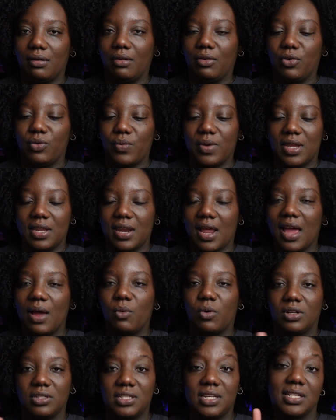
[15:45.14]
green. I
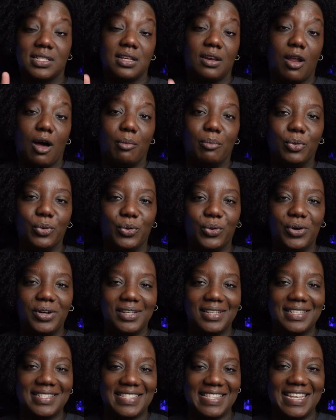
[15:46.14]
want to get a lot more
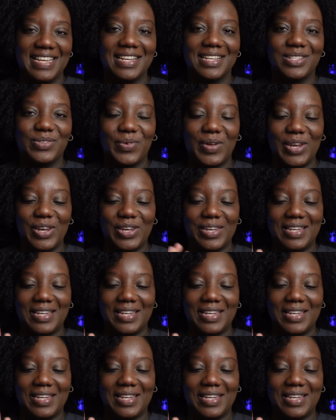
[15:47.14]
sneakers with